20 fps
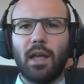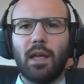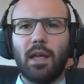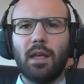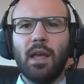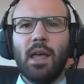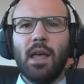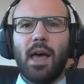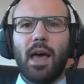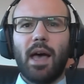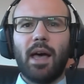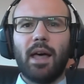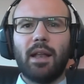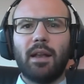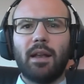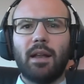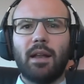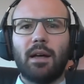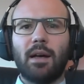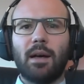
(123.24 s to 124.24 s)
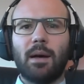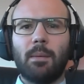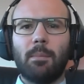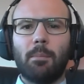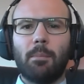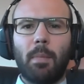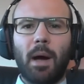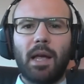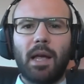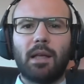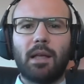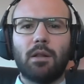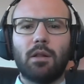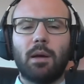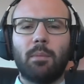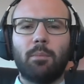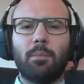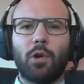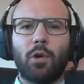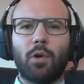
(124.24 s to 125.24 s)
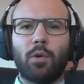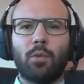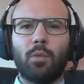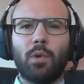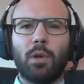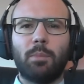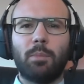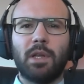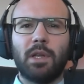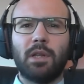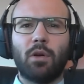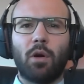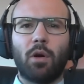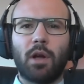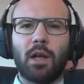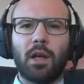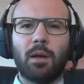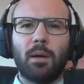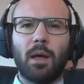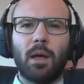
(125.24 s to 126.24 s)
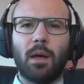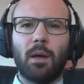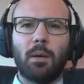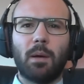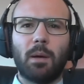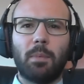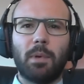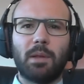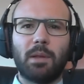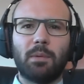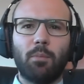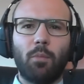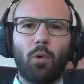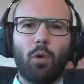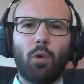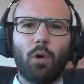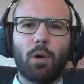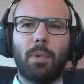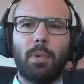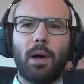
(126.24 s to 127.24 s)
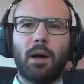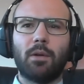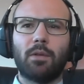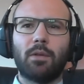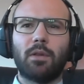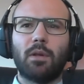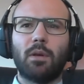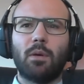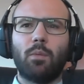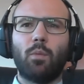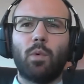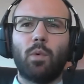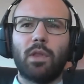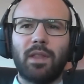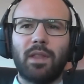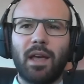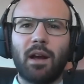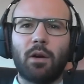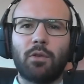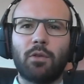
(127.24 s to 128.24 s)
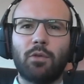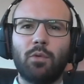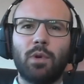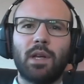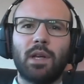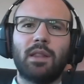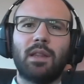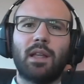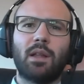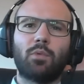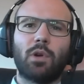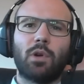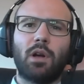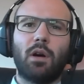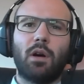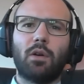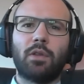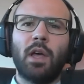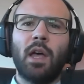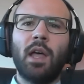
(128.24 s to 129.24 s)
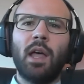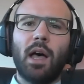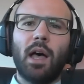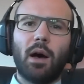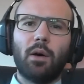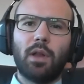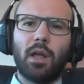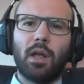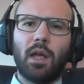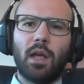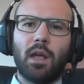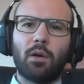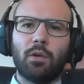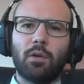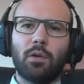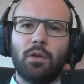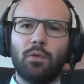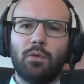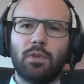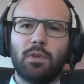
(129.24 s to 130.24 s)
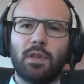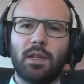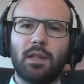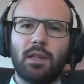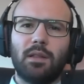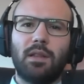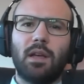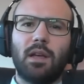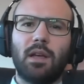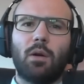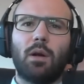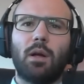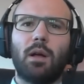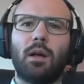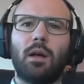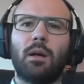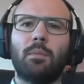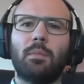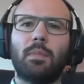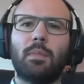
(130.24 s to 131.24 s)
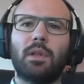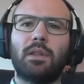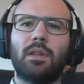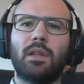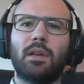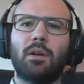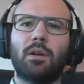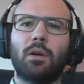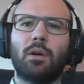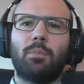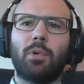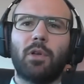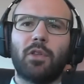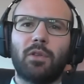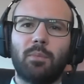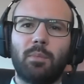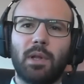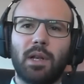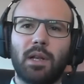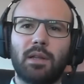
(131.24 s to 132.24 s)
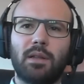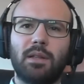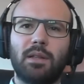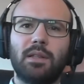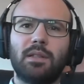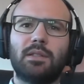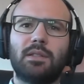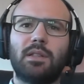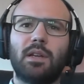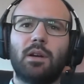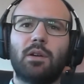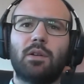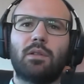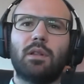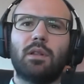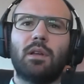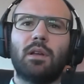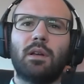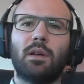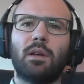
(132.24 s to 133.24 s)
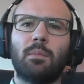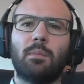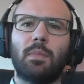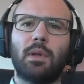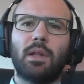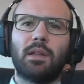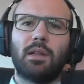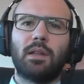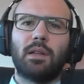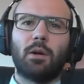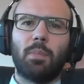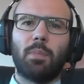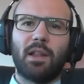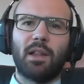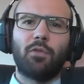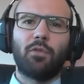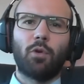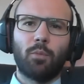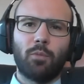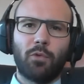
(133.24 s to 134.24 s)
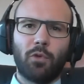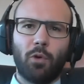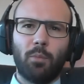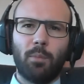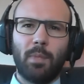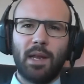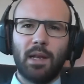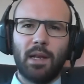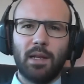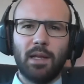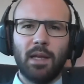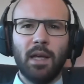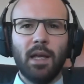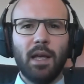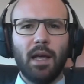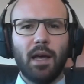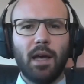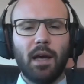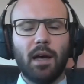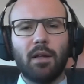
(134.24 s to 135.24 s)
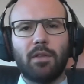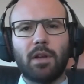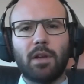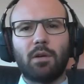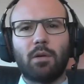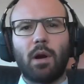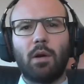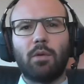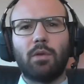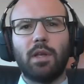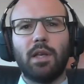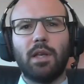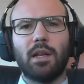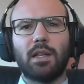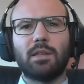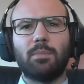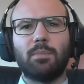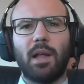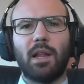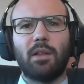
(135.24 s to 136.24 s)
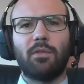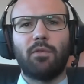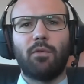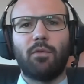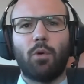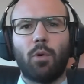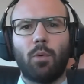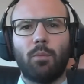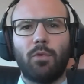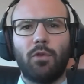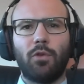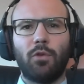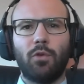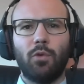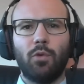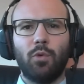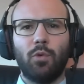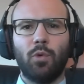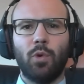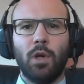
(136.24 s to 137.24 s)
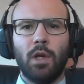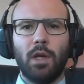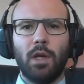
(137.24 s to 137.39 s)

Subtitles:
here today. And Michael and Björn will be talking a bit more about what they are doing in that regard, how they are using their possibilities, their platform. So mainly the Crowdhelix platform to